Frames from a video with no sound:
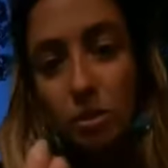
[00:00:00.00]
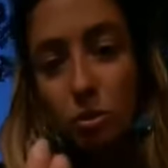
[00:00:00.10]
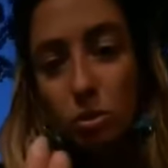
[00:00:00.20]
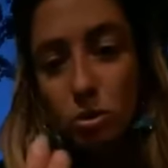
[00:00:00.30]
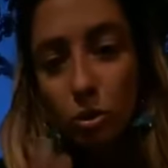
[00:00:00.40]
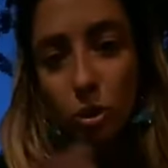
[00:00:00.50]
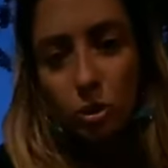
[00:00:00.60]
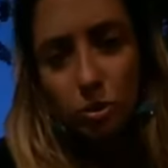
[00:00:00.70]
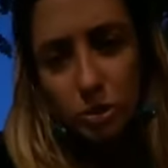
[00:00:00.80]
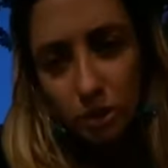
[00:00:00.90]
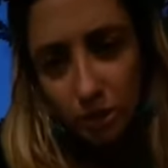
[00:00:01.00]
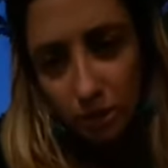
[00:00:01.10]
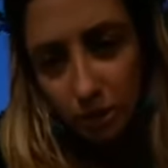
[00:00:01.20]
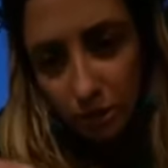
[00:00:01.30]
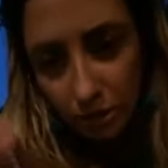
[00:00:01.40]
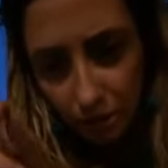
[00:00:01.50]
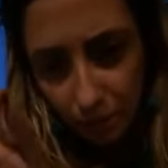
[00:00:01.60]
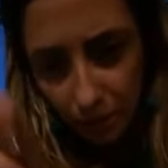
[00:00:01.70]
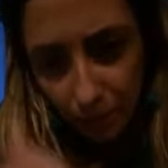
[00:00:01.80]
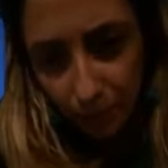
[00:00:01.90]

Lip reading: So close. Do you see it?